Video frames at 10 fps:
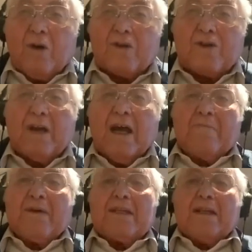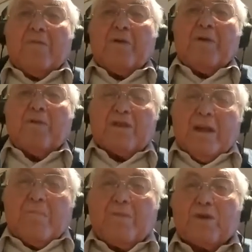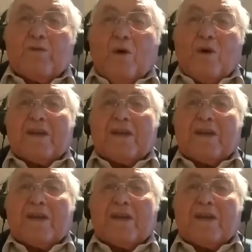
but we would put water into the